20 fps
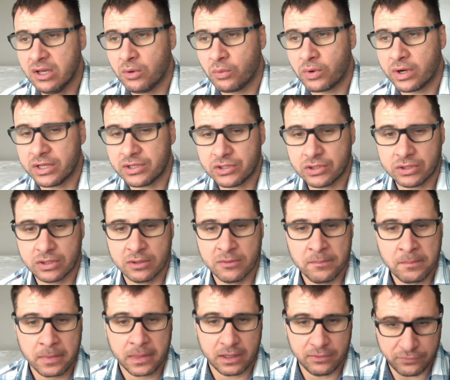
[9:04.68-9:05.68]
Which
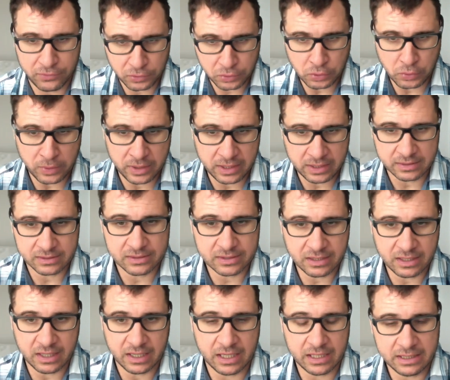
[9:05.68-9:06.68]
if you're doing
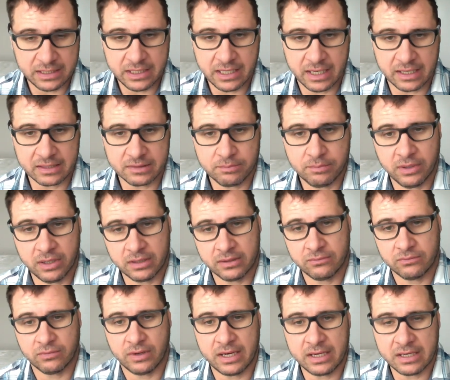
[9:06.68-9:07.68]
inside, yes, but
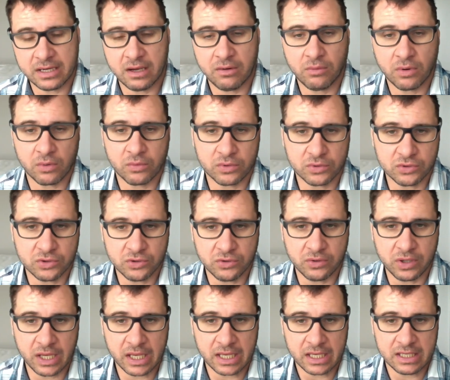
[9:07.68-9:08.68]
right now what we're
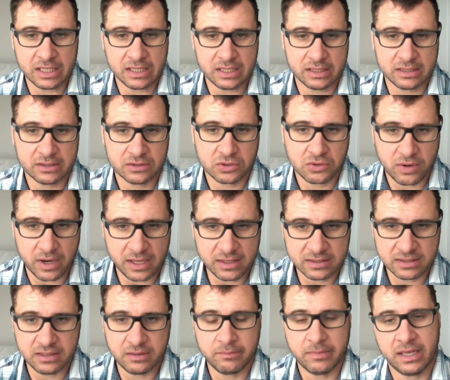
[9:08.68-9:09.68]
doing is
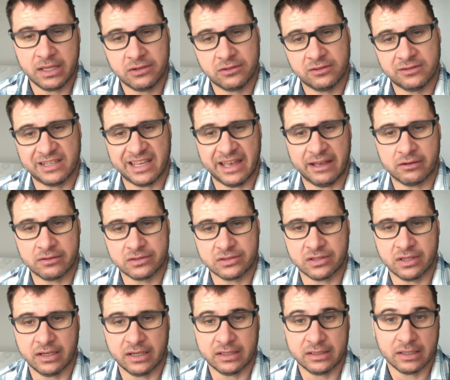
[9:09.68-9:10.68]
Kratky method
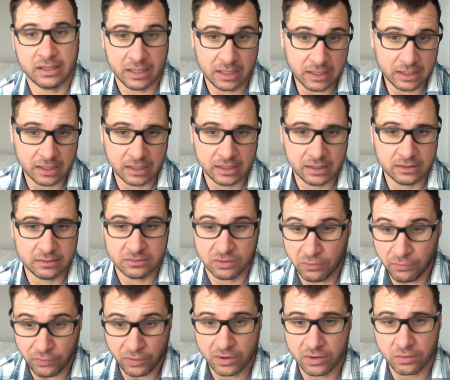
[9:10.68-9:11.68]
outside, and so
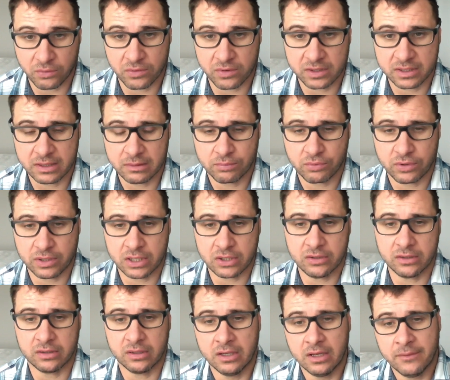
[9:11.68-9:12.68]
far it's working pretty
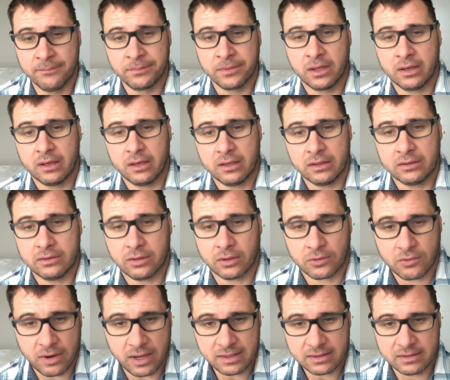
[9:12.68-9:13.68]
good. The
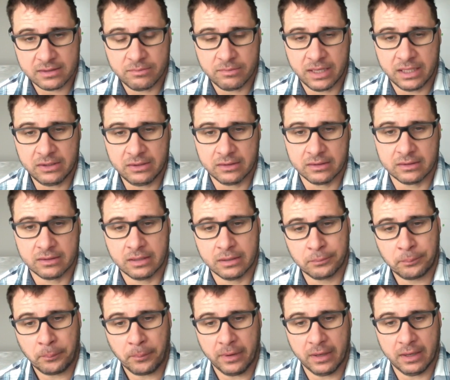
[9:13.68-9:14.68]
Kratky method
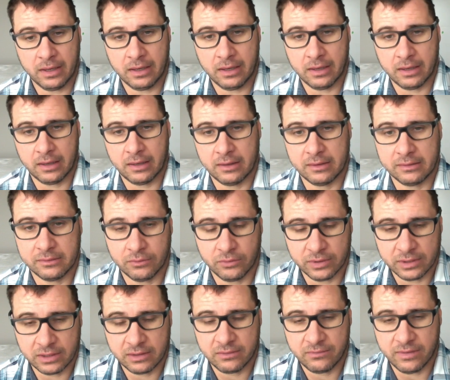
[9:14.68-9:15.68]
uh,
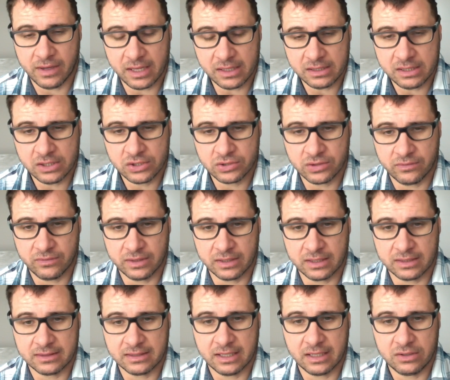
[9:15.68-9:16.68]
one advantage of it
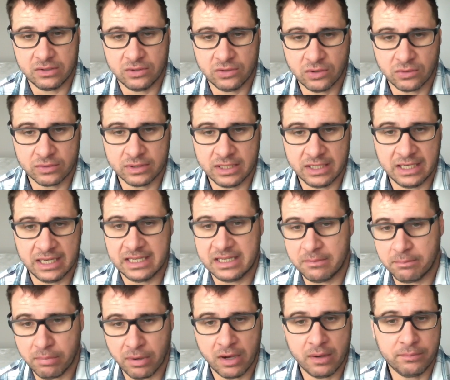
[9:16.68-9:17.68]
is that you don't need any
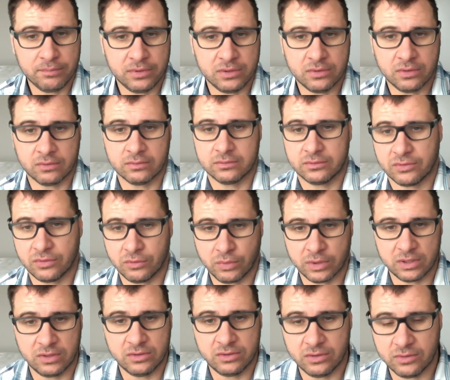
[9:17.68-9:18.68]
pump. You don't. So
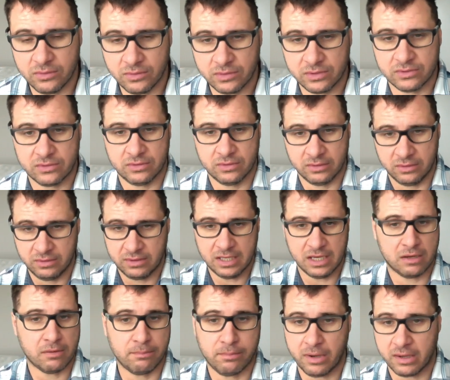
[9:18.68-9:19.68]
what you do is you
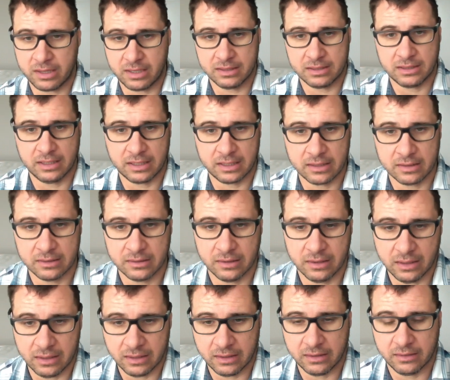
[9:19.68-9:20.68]
take a bucket like
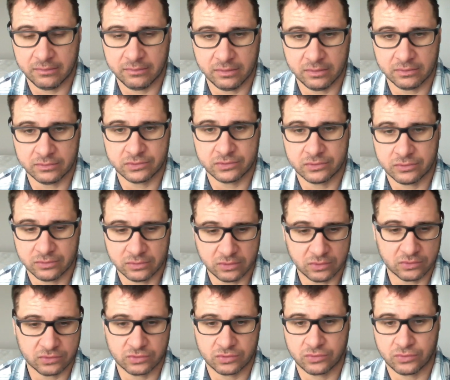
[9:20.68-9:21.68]
uh, those
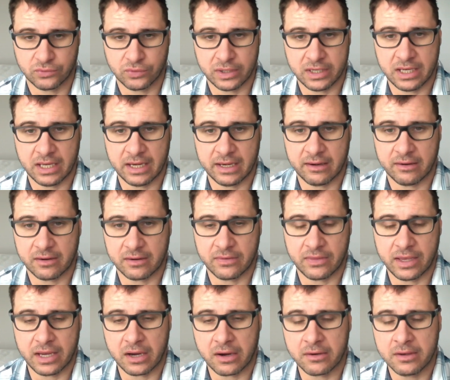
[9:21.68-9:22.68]
those three that are
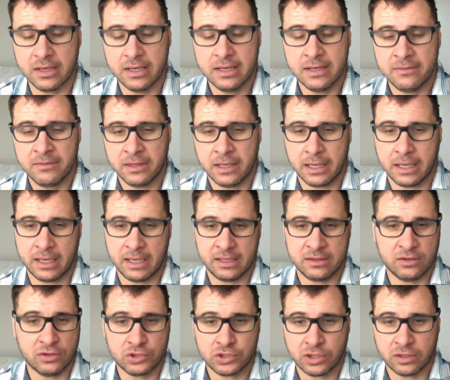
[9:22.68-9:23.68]
there,
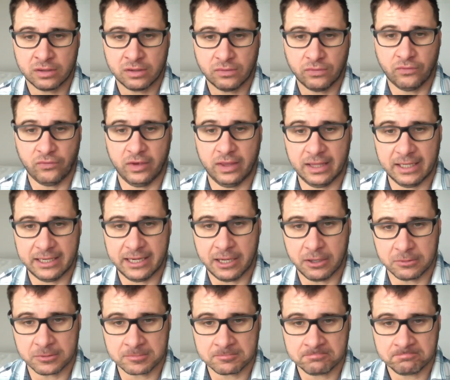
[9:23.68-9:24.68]
and you just fill it
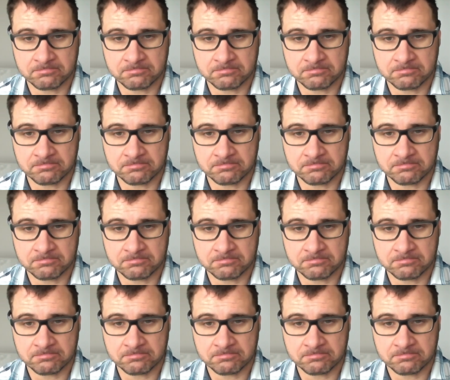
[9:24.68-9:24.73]
up.